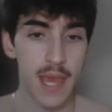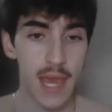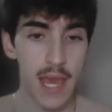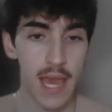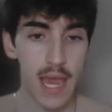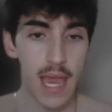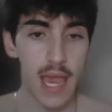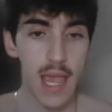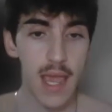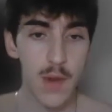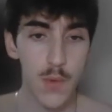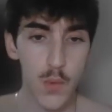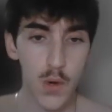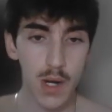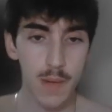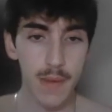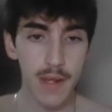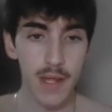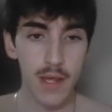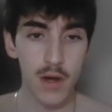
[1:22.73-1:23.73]
And we're
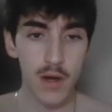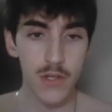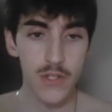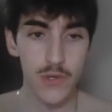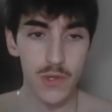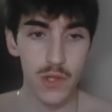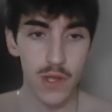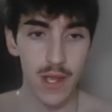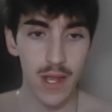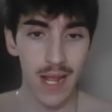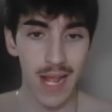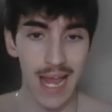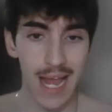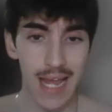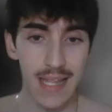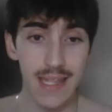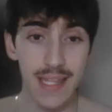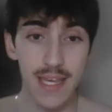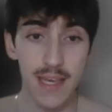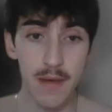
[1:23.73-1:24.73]
going to be also looking
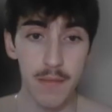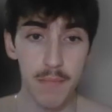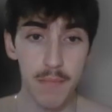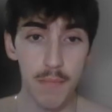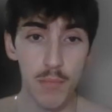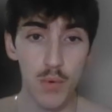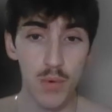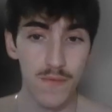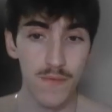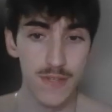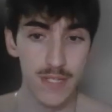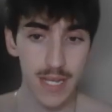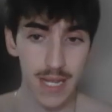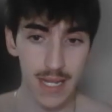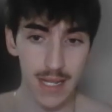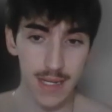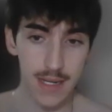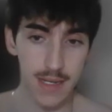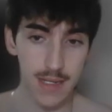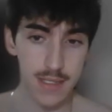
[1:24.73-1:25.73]
at the move
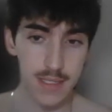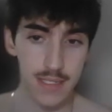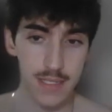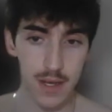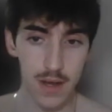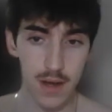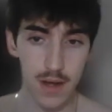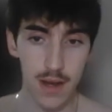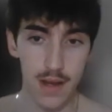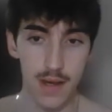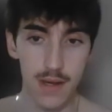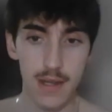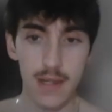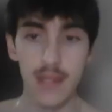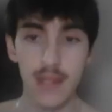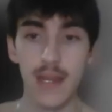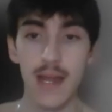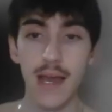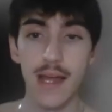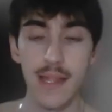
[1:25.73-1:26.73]
sets on
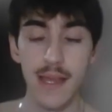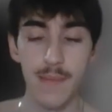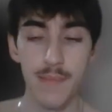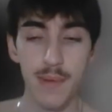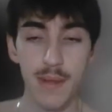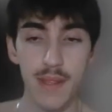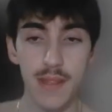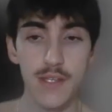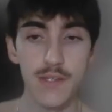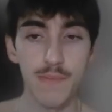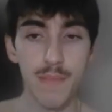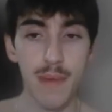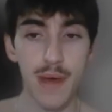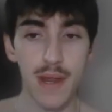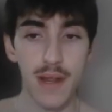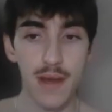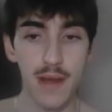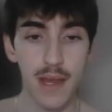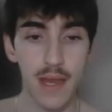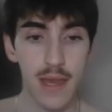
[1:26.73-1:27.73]
Annihilape in this
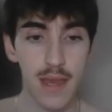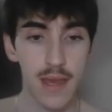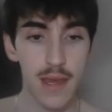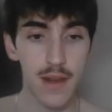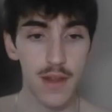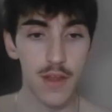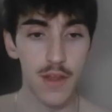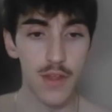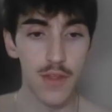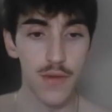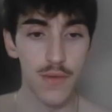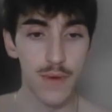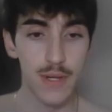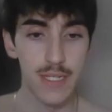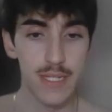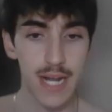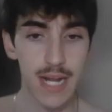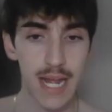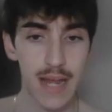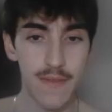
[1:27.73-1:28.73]
meta. And the
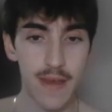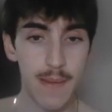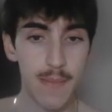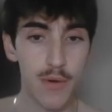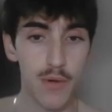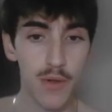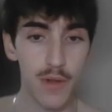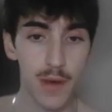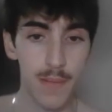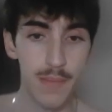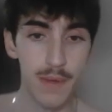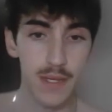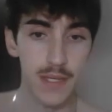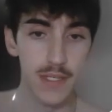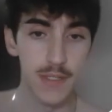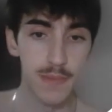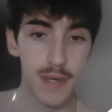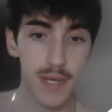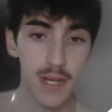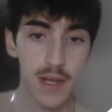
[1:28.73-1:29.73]
reason I have that pulled up
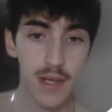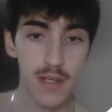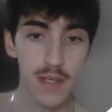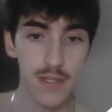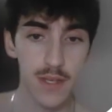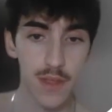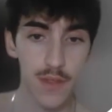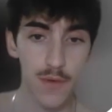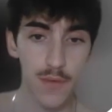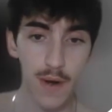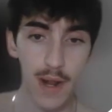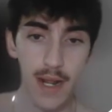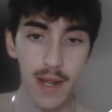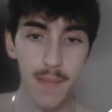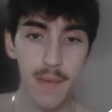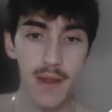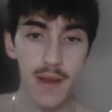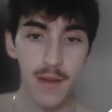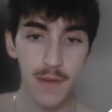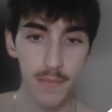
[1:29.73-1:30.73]
is because the
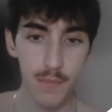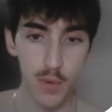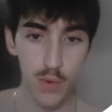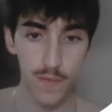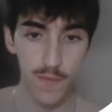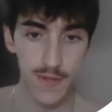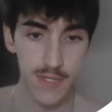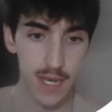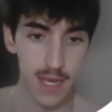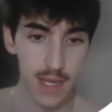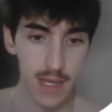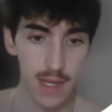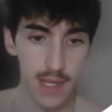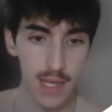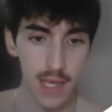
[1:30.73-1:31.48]
recommended move set